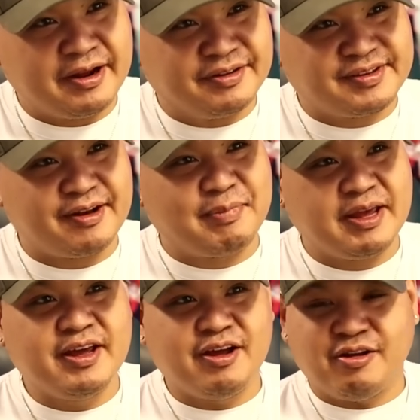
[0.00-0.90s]
And oh, said, yeah.
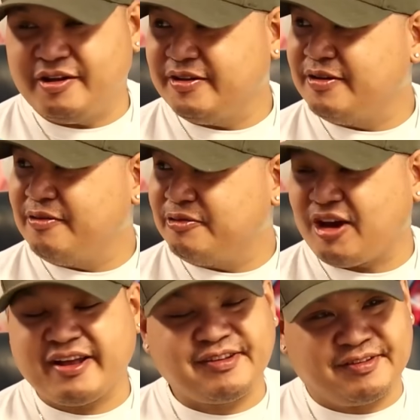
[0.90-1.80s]
Oh, yeah. He's,
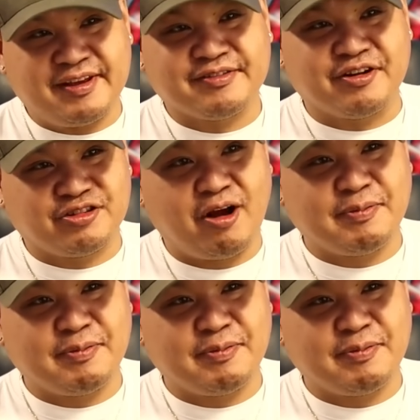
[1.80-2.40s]
he's changed he's gonna his show tune.